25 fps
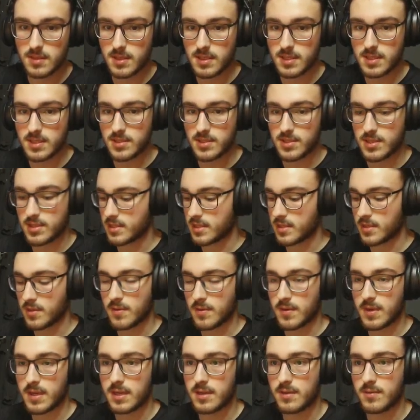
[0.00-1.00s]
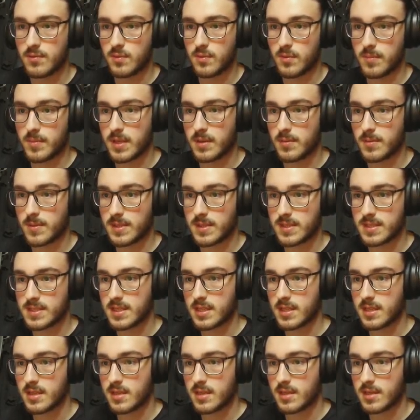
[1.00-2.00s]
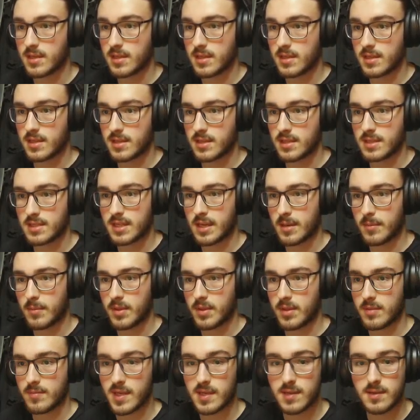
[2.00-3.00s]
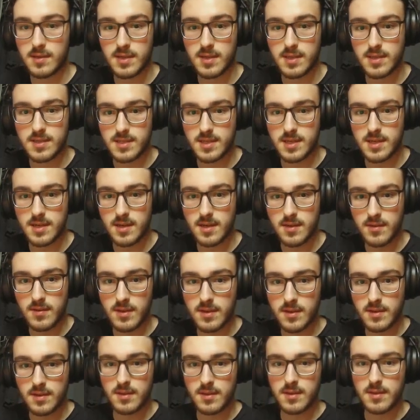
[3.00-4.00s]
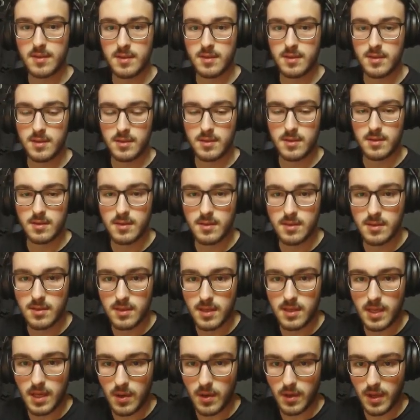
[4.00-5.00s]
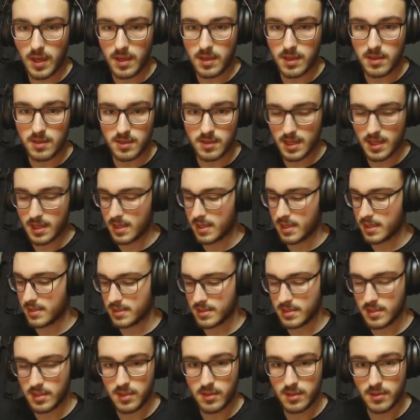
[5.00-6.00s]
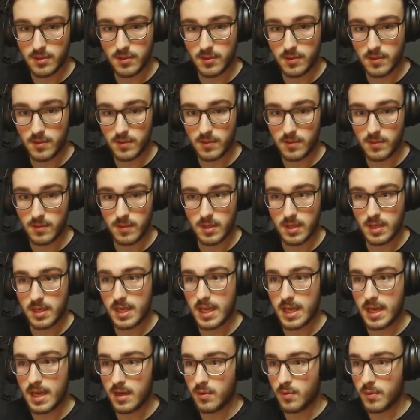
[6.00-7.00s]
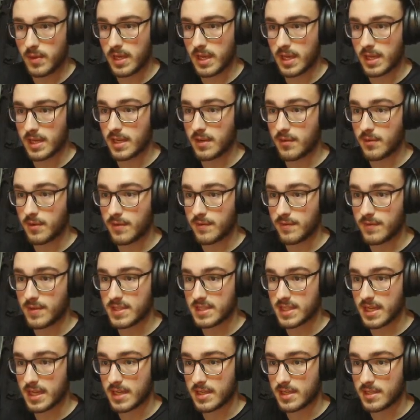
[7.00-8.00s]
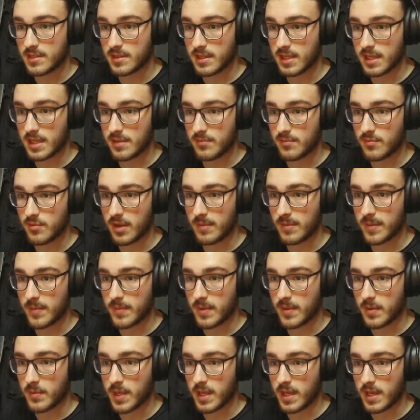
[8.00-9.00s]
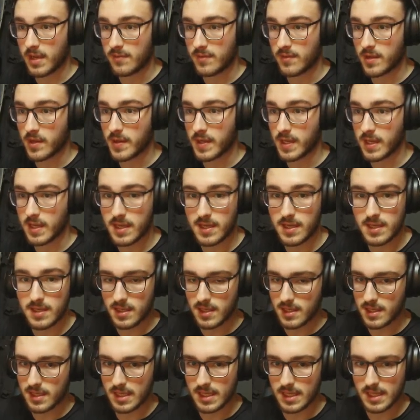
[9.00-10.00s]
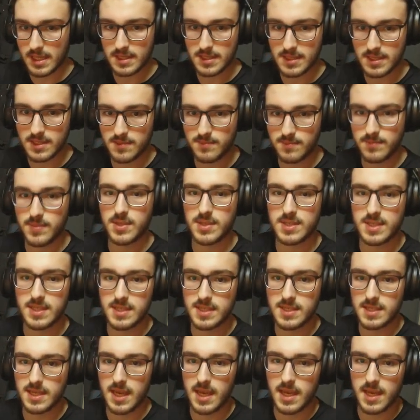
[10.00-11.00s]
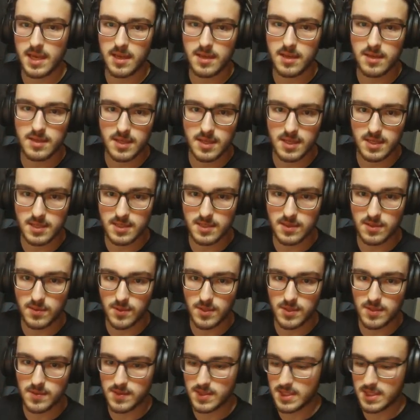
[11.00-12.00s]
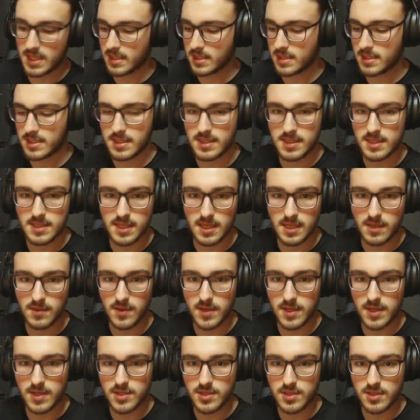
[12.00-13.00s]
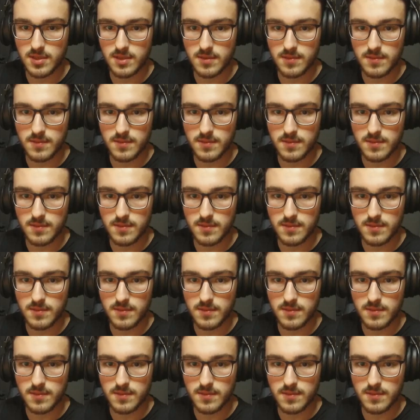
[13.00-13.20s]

This is just so we'll be able to see the top of the button easier. Okay, so now we got to get rid of this underline problem that we have going on. That's built into A. So we'll do text decoration.